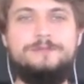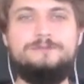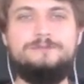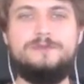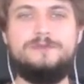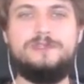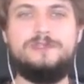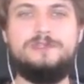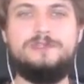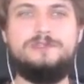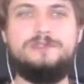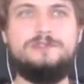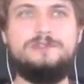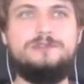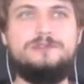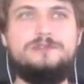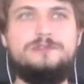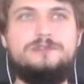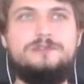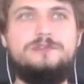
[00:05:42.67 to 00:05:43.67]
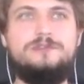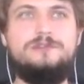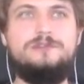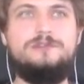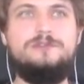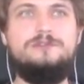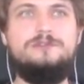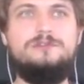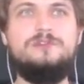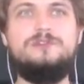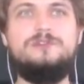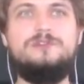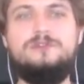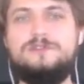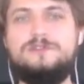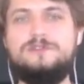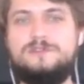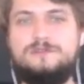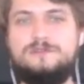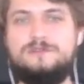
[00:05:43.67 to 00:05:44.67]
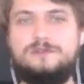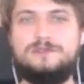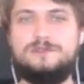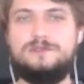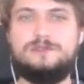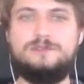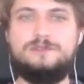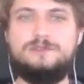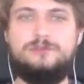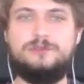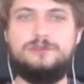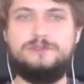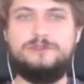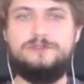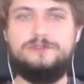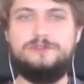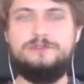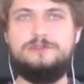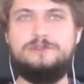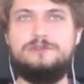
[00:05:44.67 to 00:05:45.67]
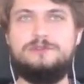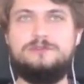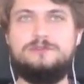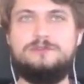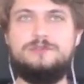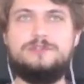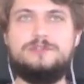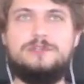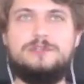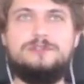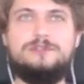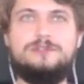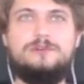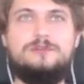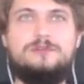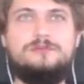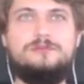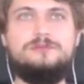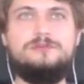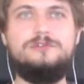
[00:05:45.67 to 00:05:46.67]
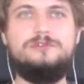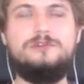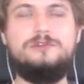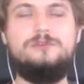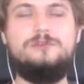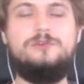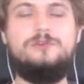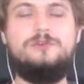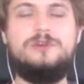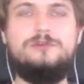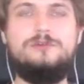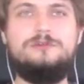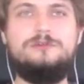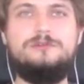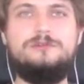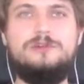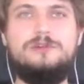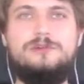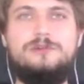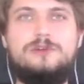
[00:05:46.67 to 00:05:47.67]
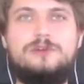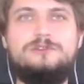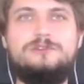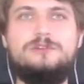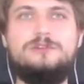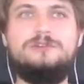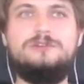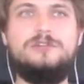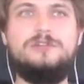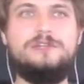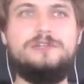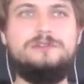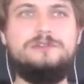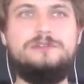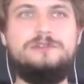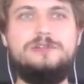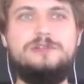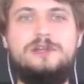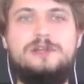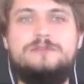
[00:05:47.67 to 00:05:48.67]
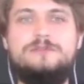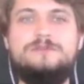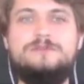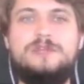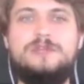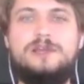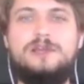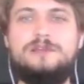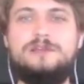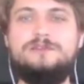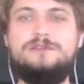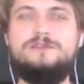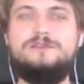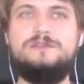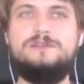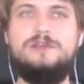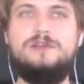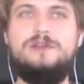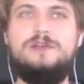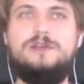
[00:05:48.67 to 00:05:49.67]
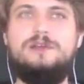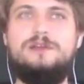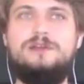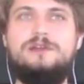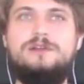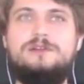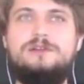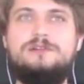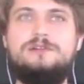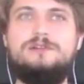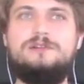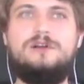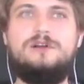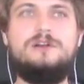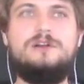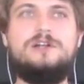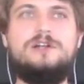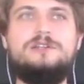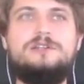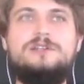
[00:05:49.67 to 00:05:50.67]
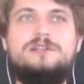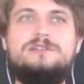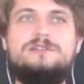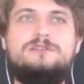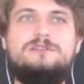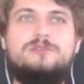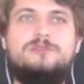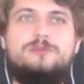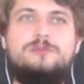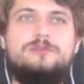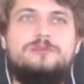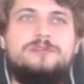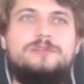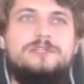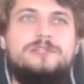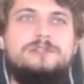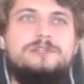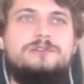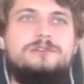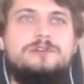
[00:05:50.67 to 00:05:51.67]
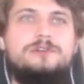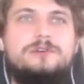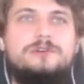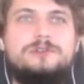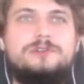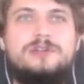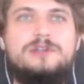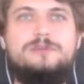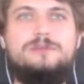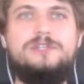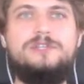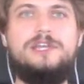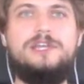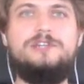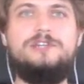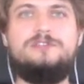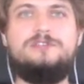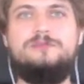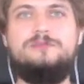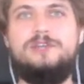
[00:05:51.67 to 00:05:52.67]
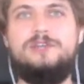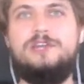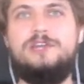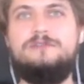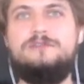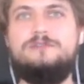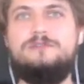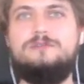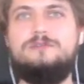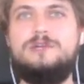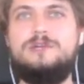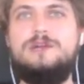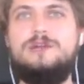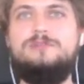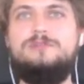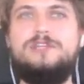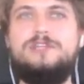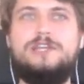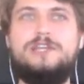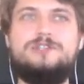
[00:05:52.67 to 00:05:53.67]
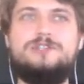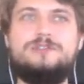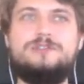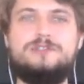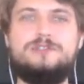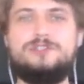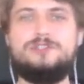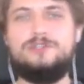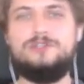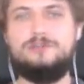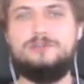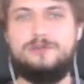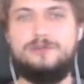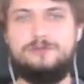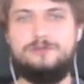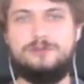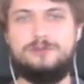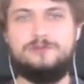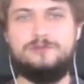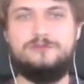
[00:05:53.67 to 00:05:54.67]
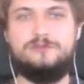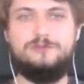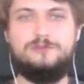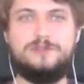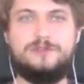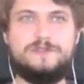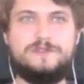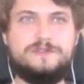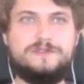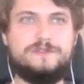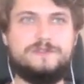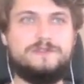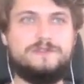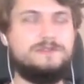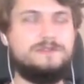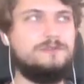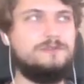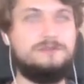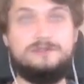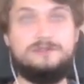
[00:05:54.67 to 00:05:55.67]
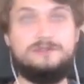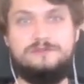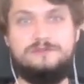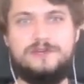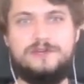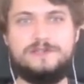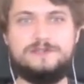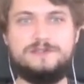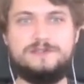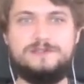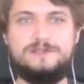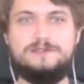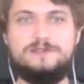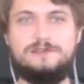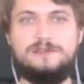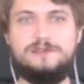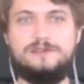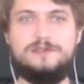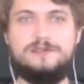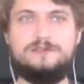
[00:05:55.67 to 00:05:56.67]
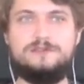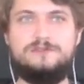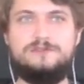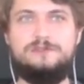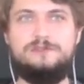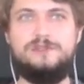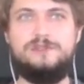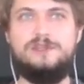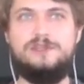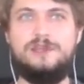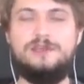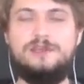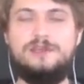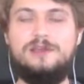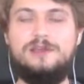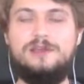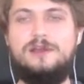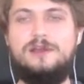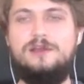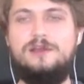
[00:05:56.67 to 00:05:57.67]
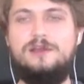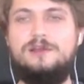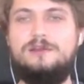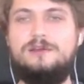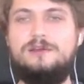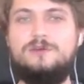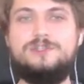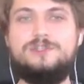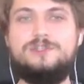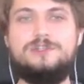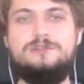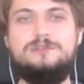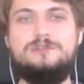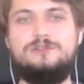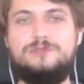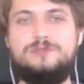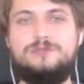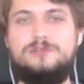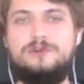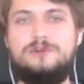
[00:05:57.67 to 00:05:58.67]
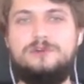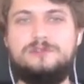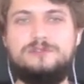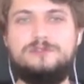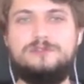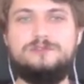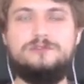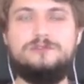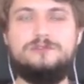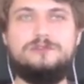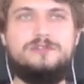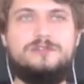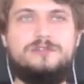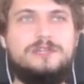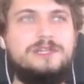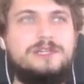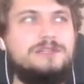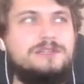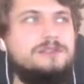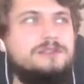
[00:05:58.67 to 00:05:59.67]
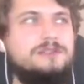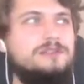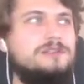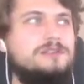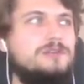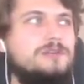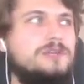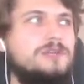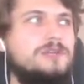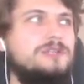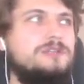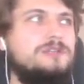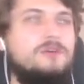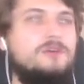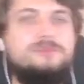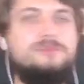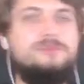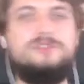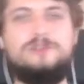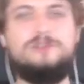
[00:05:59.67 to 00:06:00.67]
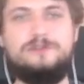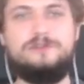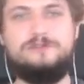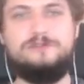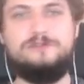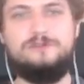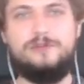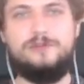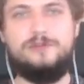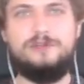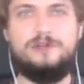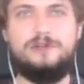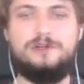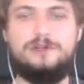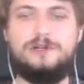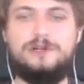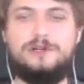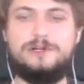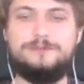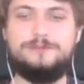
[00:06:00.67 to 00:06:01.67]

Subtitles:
Not all syscalls are supported, which I'll talk more about on later. And RR does not properly record application behavior where applications share memory with processes or devices, in case of DPDK, which are not recorded or directly observed by RR.